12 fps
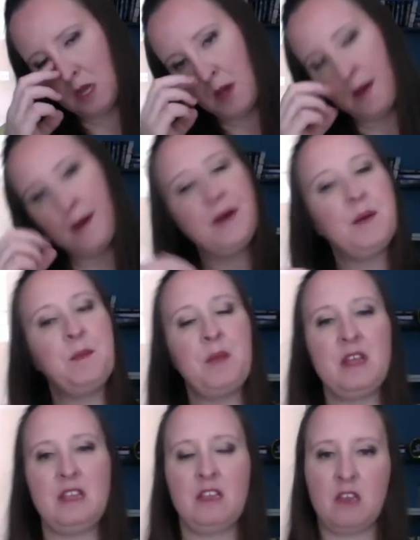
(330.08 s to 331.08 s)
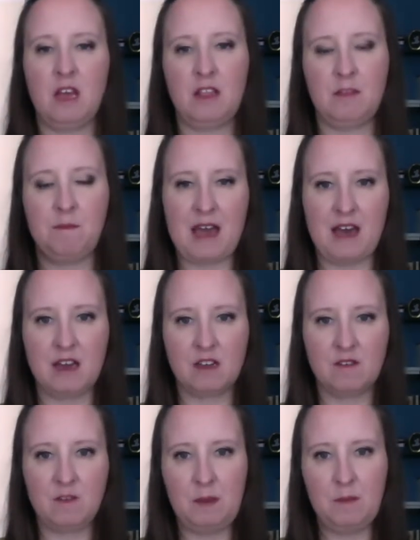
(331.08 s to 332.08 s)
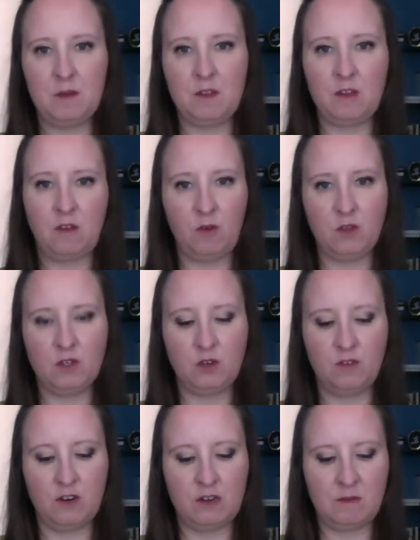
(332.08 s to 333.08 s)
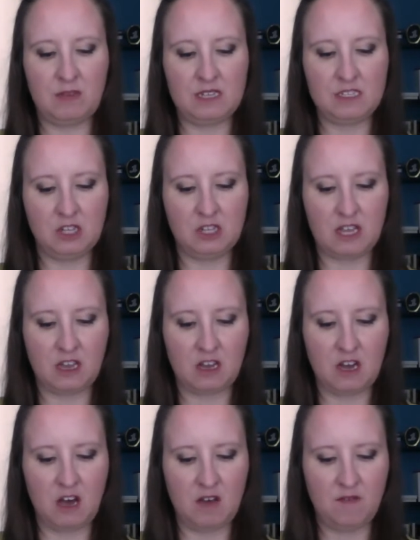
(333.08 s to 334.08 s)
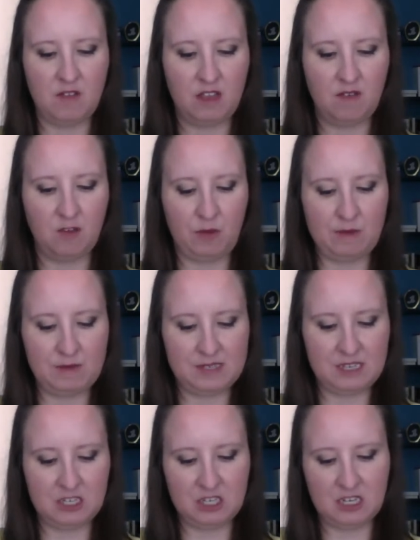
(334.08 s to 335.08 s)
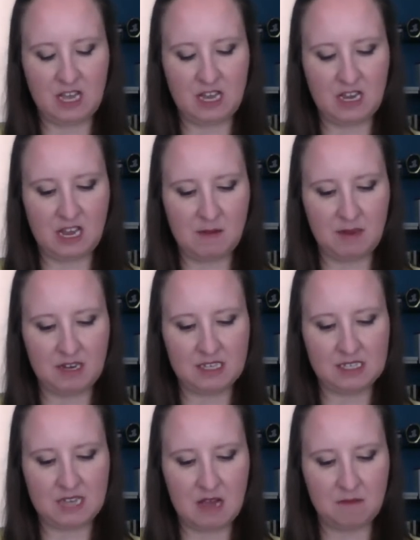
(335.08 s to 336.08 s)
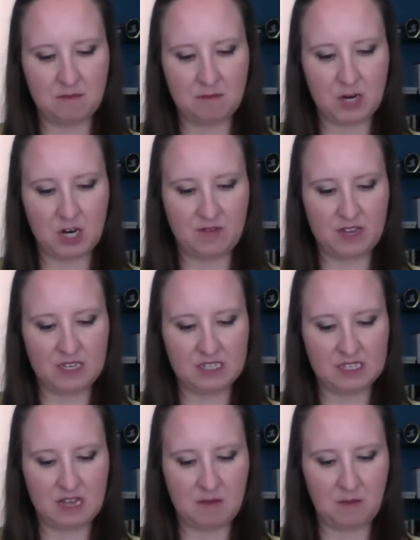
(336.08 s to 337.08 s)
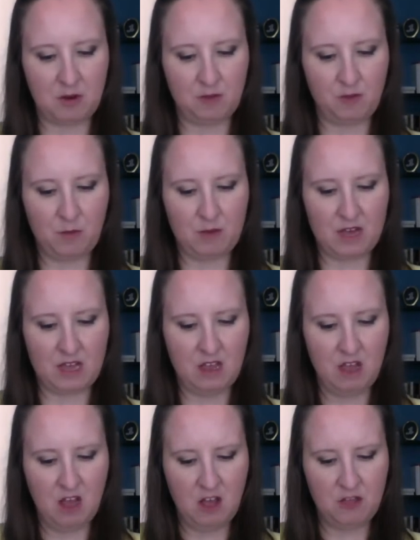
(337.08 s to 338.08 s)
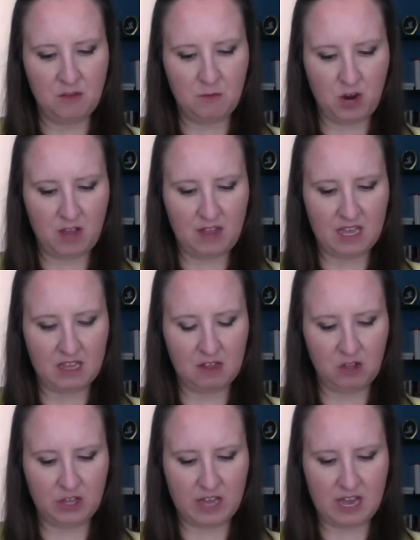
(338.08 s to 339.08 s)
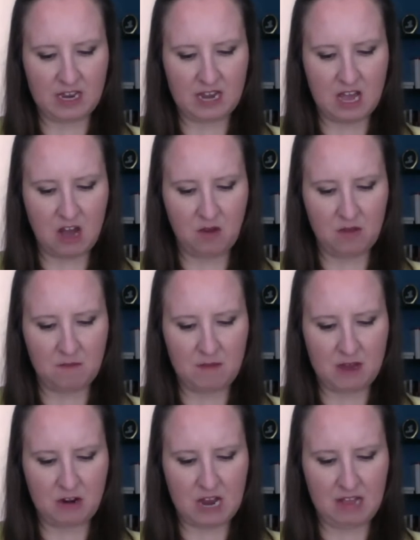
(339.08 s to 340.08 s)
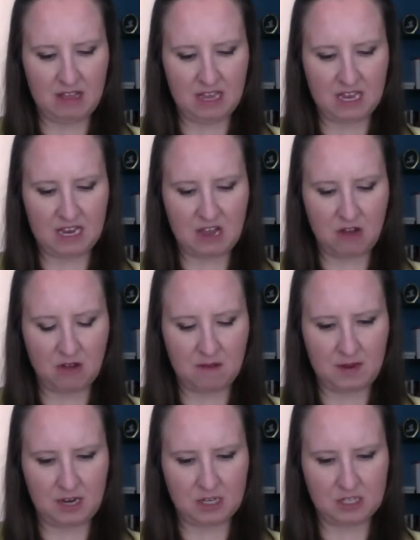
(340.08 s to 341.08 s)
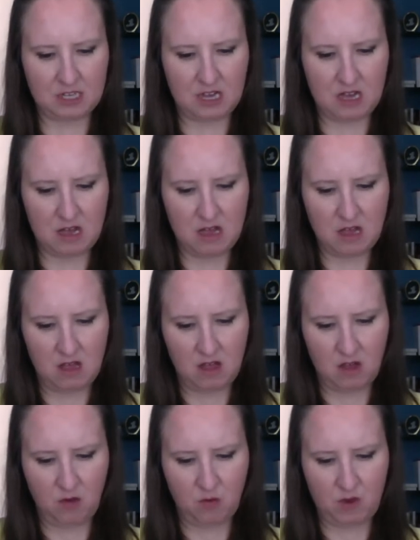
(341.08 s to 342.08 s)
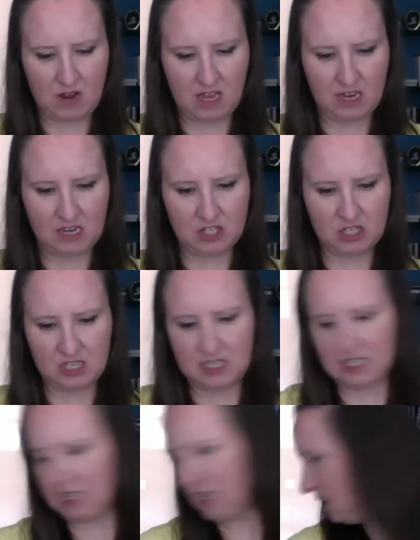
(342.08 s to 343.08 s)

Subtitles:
and then on the back of the paper, and then you fold it over and it makes it look like a cuff, and then you have to whip stitch it. And I mean, it's not perfect, it's not beautiful, but the more I look at it now, the better I like it now compared to when I initially did it.